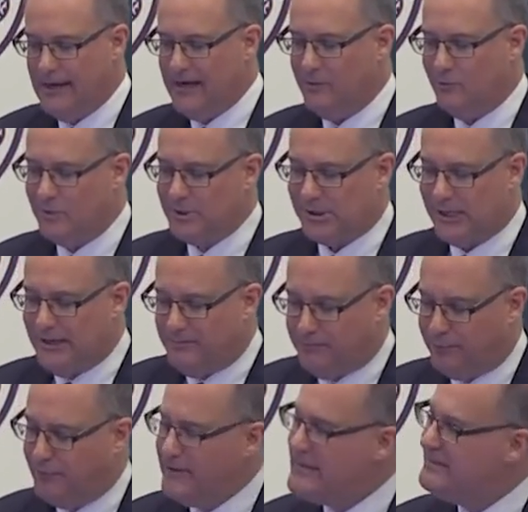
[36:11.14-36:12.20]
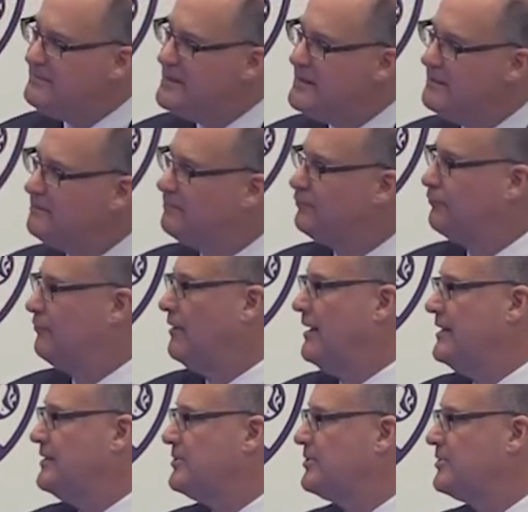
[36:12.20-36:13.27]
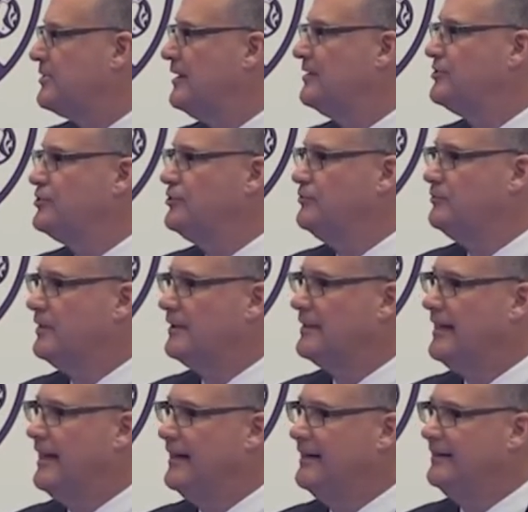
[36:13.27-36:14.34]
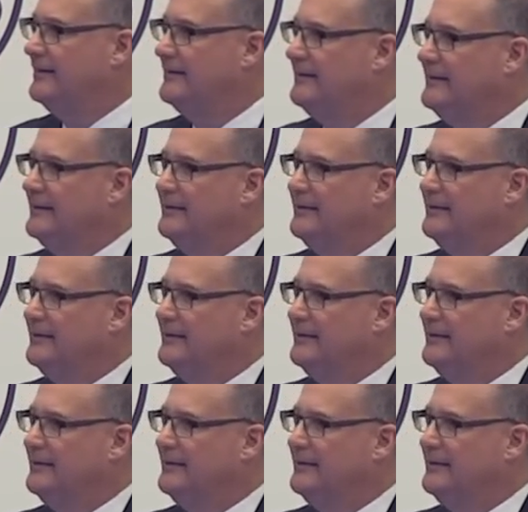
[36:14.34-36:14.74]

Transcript: It was a premium price that you were getting.